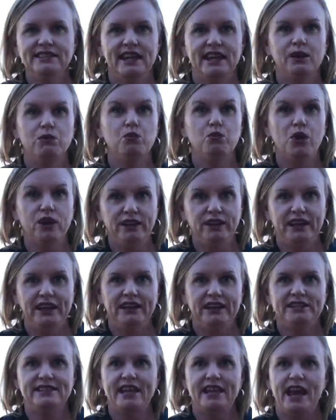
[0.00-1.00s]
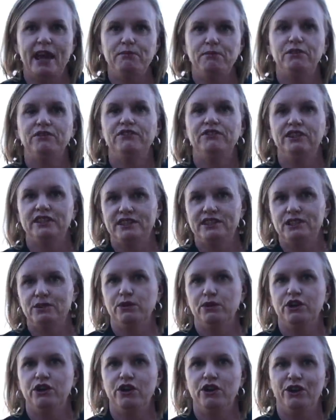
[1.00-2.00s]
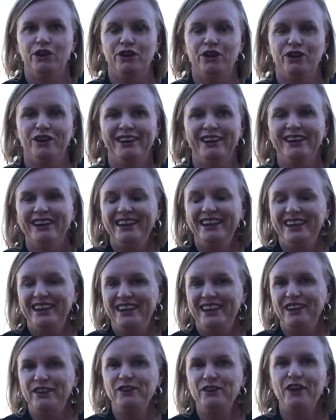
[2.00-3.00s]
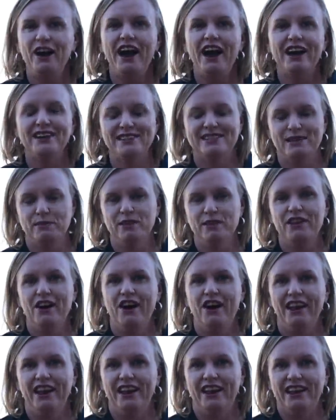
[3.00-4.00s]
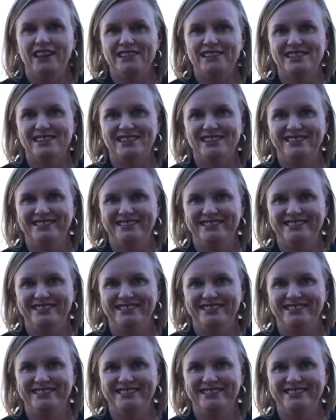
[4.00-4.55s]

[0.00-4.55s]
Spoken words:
down what needed to happen for this to occur. Here are some of the highlights.